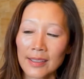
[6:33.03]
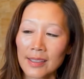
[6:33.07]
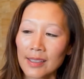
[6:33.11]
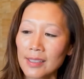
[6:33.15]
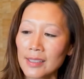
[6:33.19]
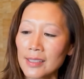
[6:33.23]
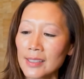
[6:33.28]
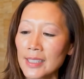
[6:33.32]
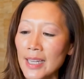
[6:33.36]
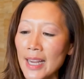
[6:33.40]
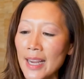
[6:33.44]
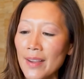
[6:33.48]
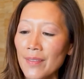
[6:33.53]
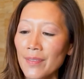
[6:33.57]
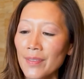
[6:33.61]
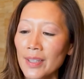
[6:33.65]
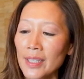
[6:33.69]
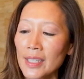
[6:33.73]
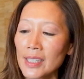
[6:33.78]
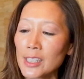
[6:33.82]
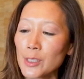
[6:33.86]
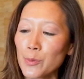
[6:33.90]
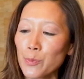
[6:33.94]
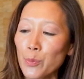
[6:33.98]

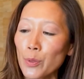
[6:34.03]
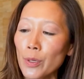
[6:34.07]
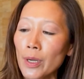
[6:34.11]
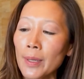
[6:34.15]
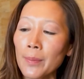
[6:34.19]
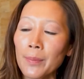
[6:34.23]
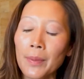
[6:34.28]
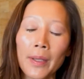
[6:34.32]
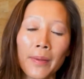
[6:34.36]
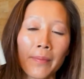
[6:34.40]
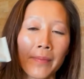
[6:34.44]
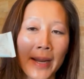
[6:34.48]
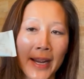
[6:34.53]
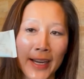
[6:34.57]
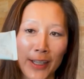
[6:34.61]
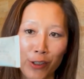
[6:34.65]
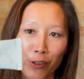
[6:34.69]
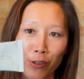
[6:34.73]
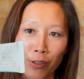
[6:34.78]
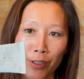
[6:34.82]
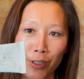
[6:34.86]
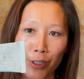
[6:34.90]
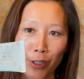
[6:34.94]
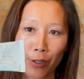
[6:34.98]
Premium
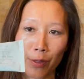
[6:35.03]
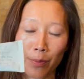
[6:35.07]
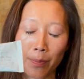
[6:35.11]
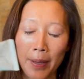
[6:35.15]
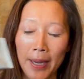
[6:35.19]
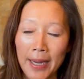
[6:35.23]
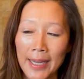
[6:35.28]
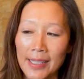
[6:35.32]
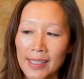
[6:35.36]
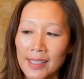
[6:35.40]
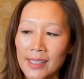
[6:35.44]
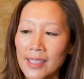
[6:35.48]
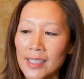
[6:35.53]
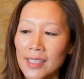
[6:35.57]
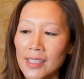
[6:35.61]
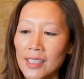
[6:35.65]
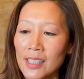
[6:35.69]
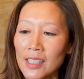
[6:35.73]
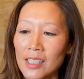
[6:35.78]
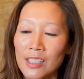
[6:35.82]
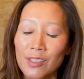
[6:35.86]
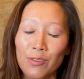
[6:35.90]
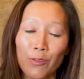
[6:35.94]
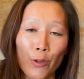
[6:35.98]
Natural Toothpaste. This
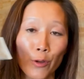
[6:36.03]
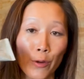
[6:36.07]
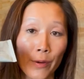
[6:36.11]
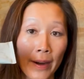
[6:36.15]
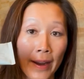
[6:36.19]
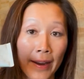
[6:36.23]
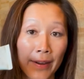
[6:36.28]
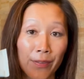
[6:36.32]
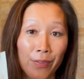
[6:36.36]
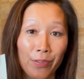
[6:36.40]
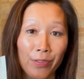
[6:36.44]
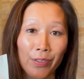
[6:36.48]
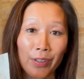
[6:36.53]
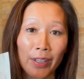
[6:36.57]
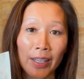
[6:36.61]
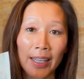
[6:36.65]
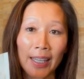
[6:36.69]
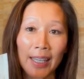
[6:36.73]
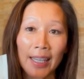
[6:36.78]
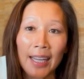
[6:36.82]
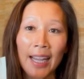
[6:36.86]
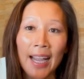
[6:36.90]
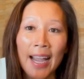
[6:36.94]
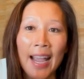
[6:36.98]
is fluoride
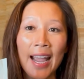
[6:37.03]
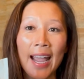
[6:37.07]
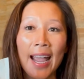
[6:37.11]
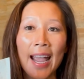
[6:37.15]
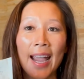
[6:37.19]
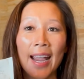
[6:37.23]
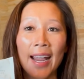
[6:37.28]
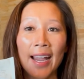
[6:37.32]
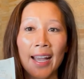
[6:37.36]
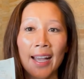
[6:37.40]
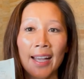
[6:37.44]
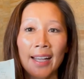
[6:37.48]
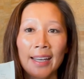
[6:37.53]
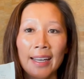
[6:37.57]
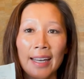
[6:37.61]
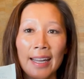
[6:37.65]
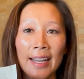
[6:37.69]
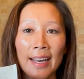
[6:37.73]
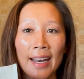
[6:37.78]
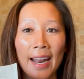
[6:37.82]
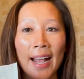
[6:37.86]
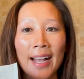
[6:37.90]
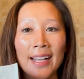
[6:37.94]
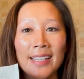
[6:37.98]
free, and
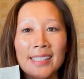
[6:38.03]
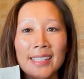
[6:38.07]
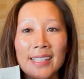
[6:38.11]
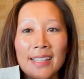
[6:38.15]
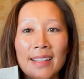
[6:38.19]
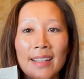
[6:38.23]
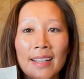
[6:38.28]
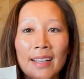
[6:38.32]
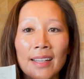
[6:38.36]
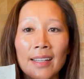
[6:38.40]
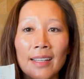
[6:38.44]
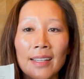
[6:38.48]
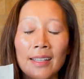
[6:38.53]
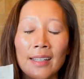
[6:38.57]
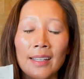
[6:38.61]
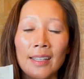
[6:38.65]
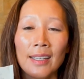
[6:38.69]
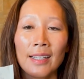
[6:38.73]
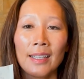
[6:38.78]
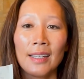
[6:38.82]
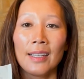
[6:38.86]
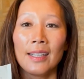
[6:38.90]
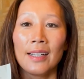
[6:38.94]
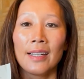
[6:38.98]
it has the
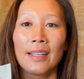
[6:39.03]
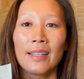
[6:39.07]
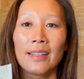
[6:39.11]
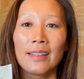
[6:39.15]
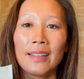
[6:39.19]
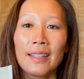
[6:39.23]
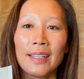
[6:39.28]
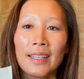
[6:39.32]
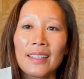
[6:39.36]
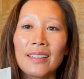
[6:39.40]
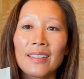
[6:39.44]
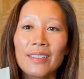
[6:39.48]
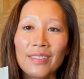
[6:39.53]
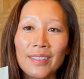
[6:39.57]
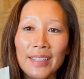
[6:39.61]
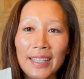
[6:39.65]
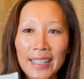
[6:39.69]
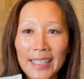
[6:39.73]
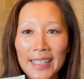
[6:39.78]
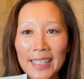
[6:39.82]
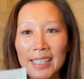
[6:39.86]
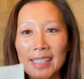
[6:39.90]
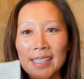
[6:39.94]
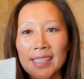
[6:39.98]

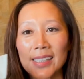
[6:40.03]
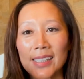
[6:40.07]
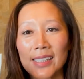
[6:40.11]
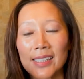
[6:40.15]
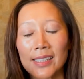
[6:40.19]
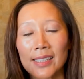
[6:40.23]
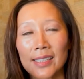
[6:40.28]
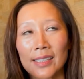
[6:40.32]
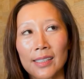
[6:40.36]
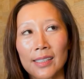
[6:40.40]
cleanest,